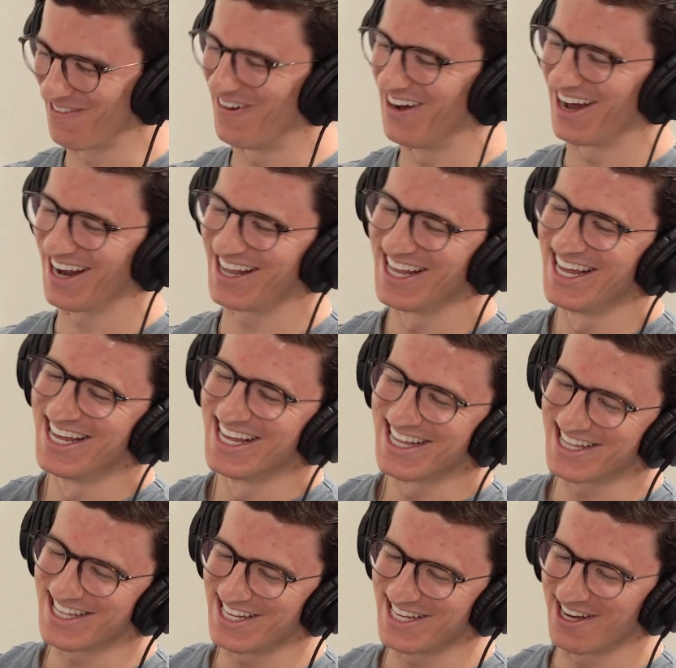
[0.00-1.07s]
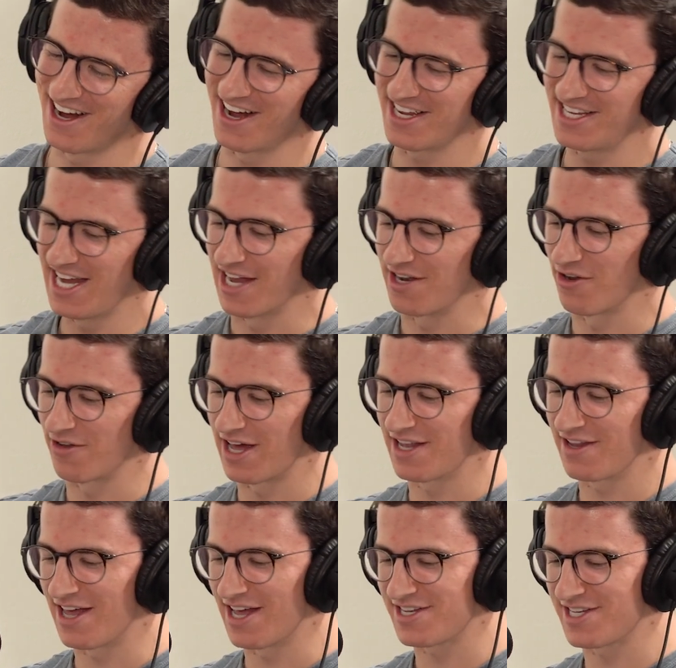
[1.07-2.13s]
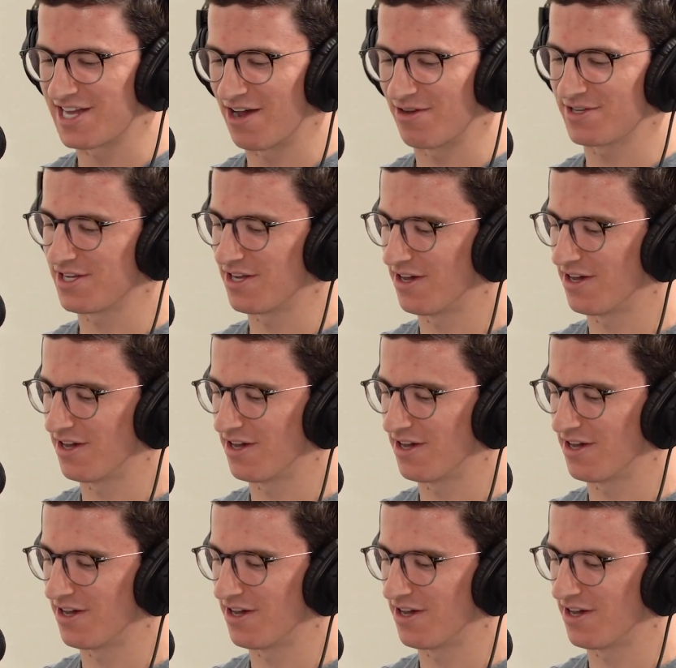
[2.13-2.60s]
But that sounds